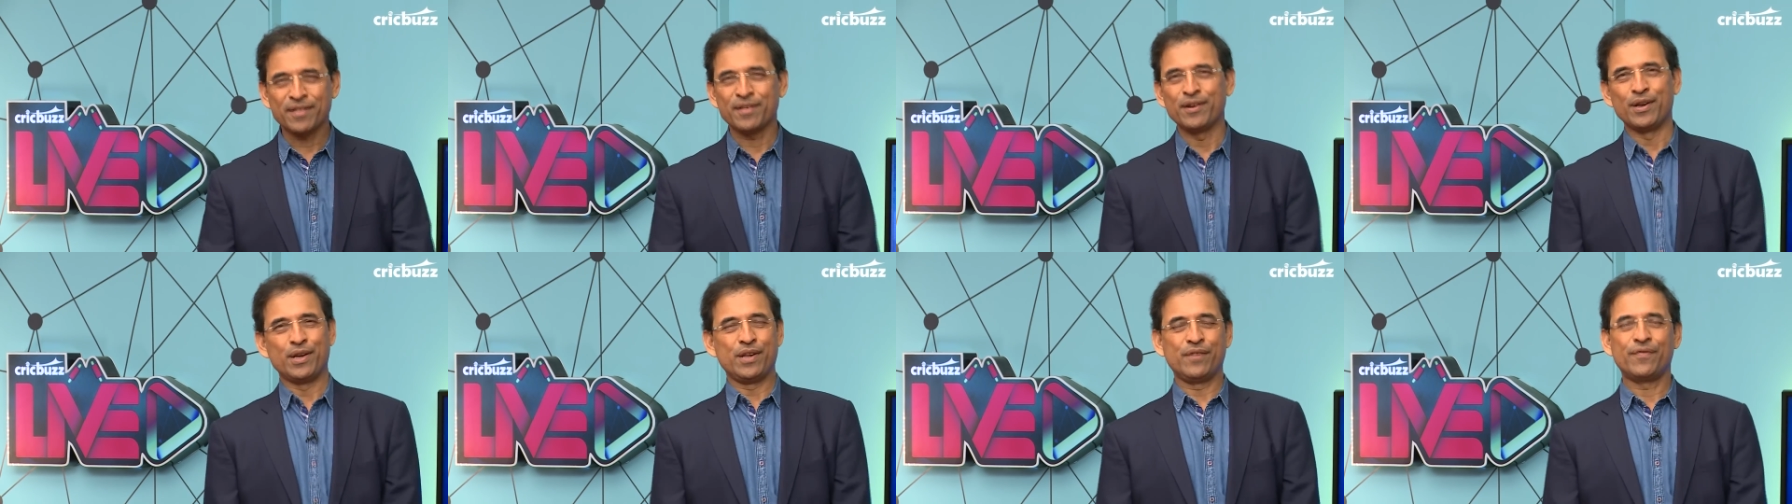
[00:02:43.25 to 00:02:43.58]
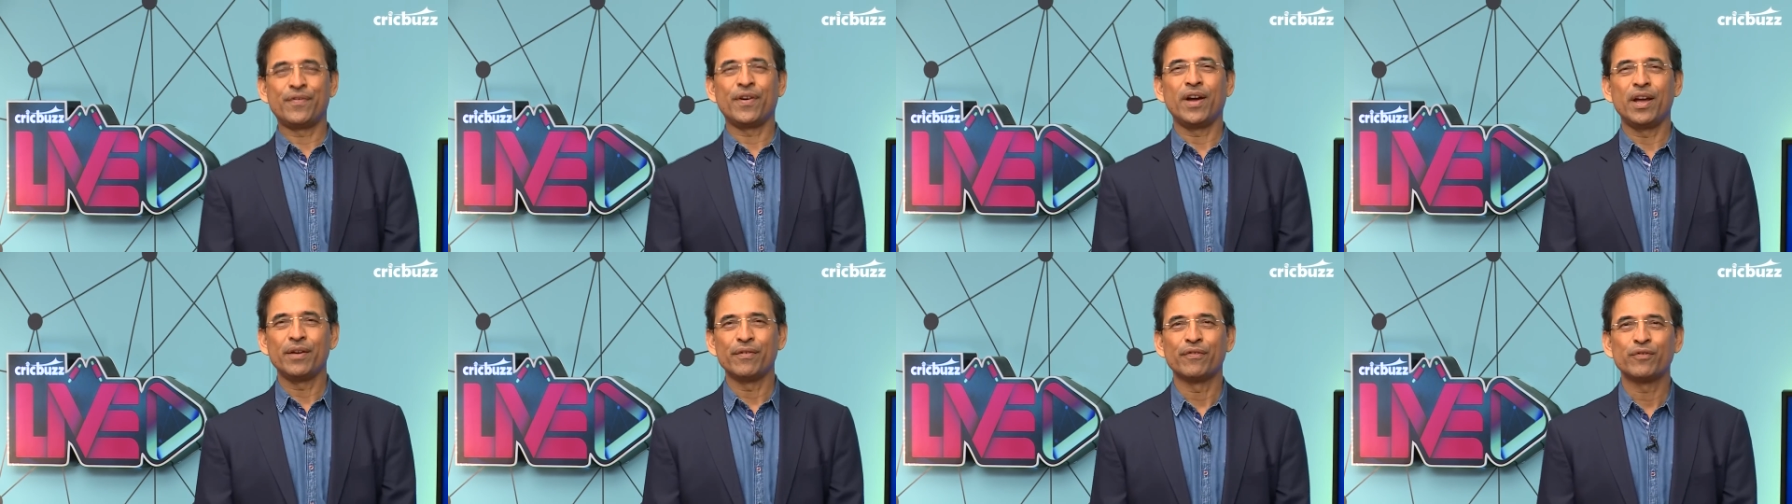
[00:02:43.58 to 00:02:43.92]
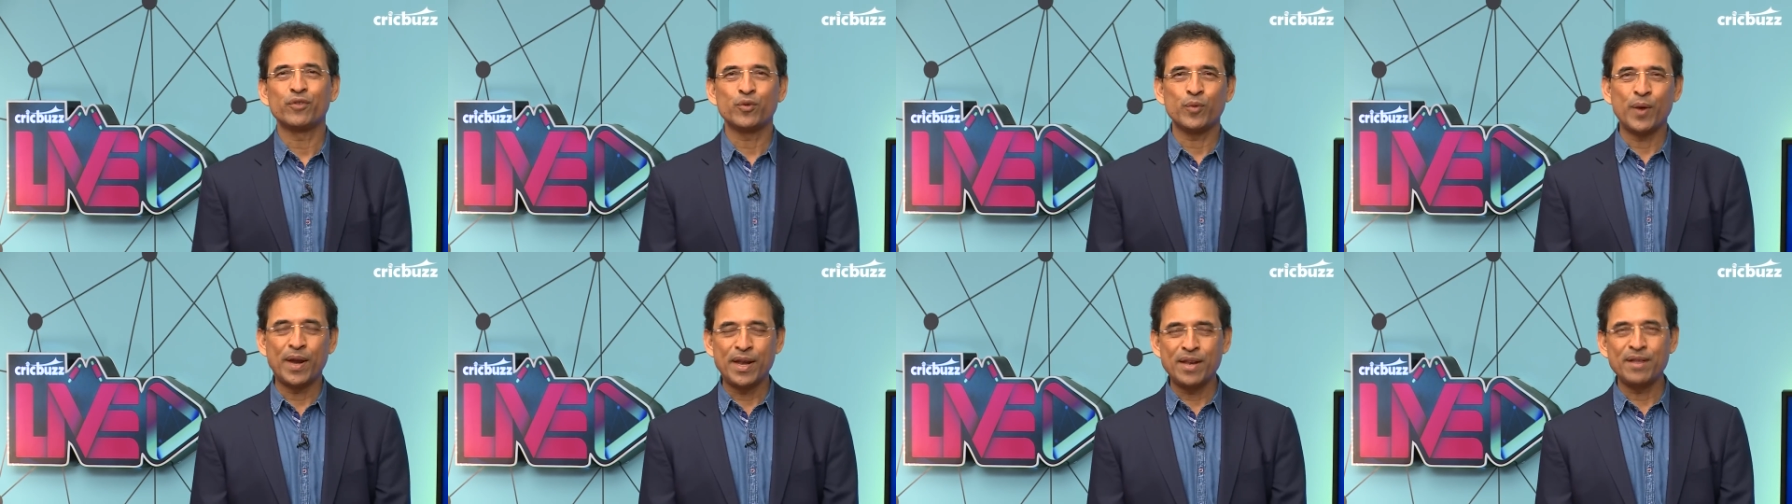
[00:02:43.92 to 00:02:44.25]
35
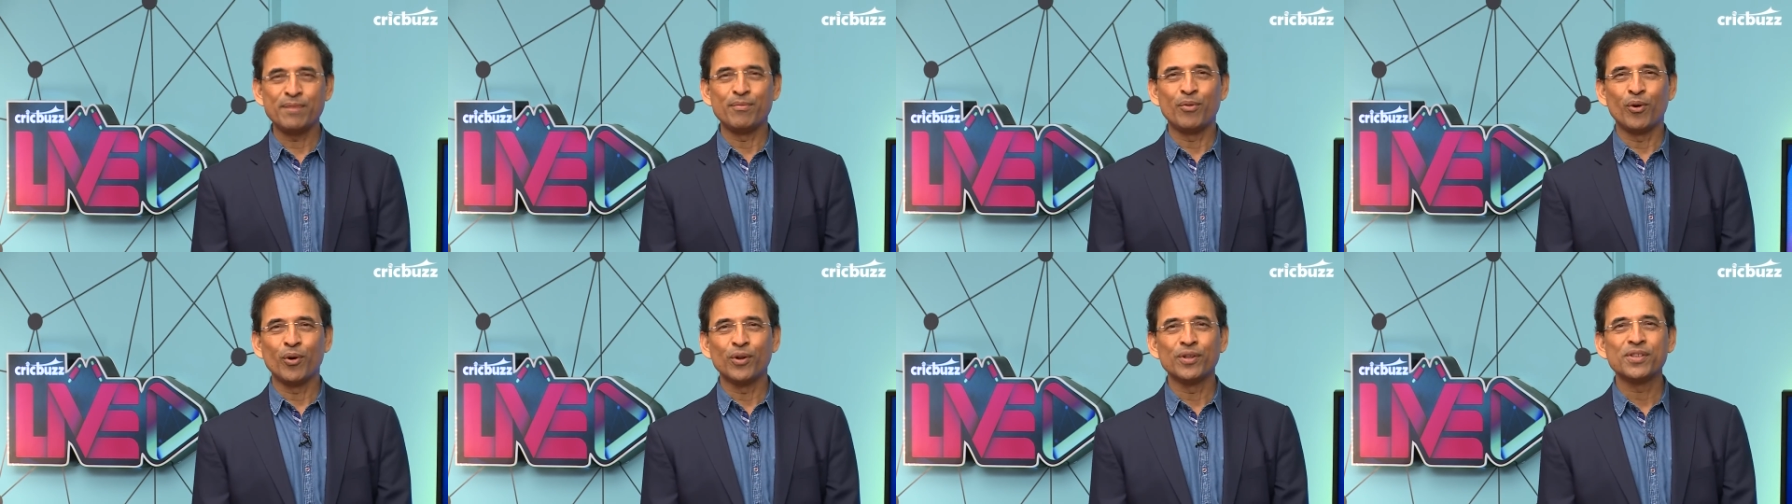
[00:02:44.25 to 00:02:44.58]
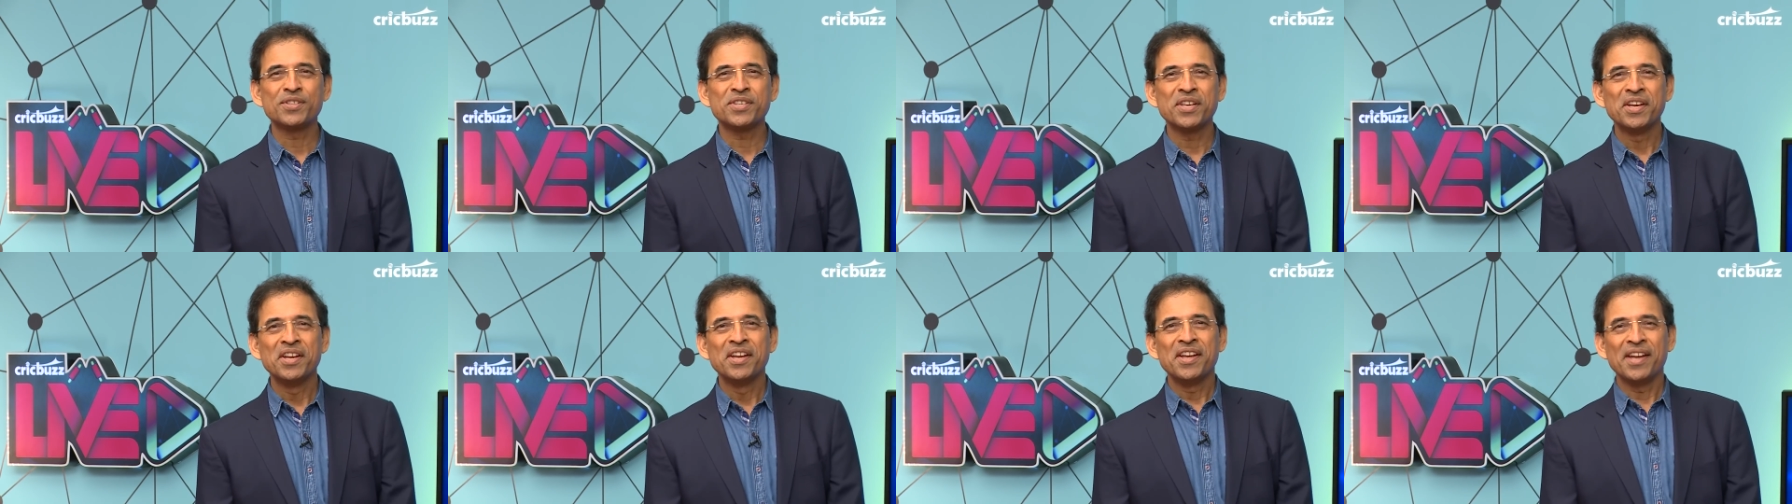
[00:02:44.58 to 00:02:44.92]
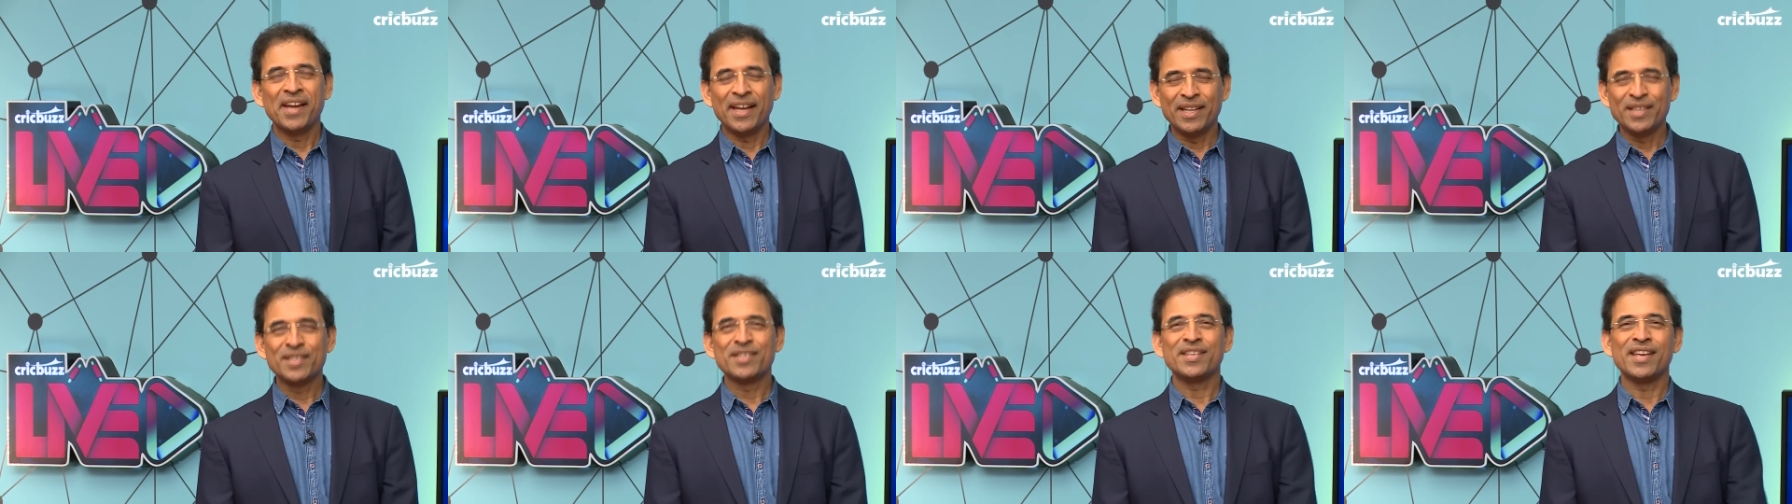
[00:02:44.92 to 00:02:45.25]
of 20 balls
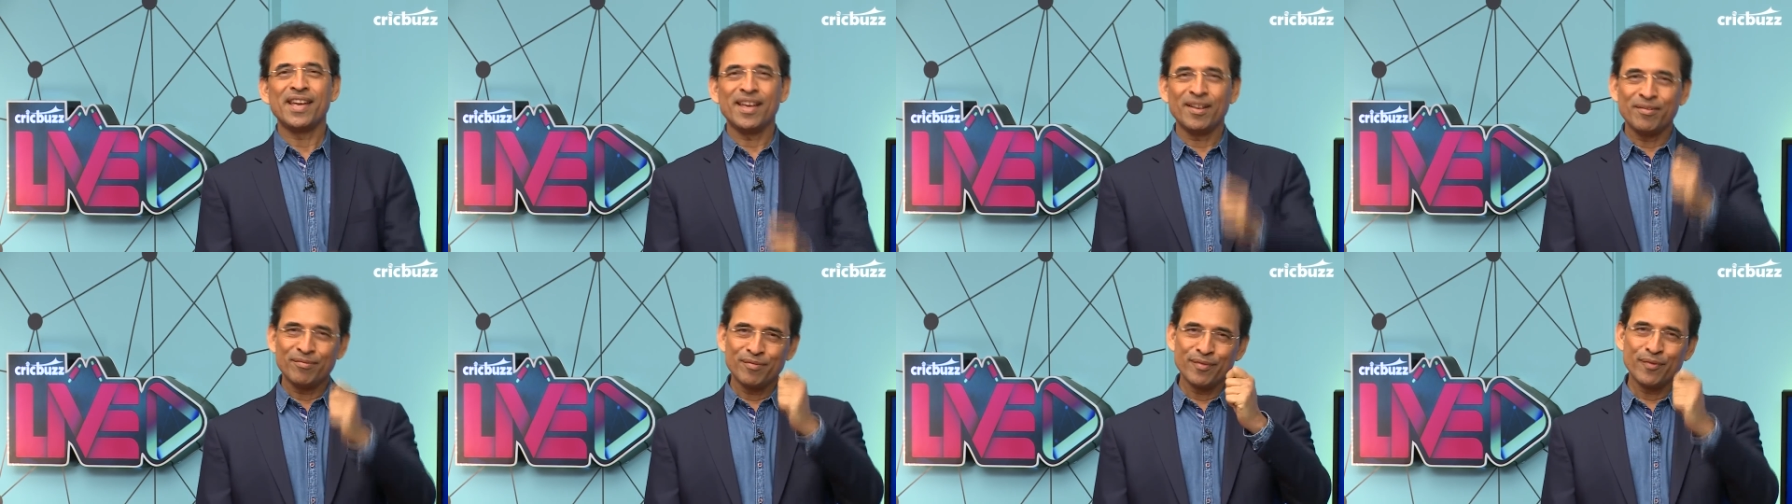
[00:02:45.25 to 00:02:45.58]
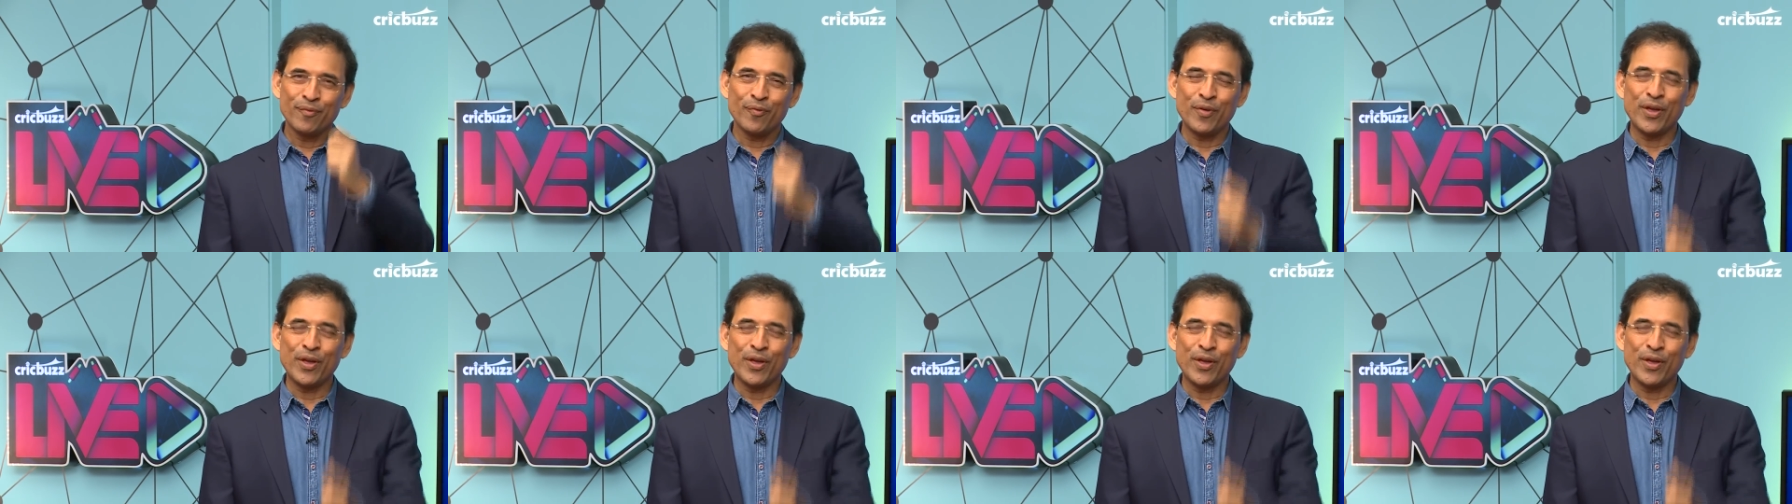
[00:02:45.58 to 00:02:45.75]
and say,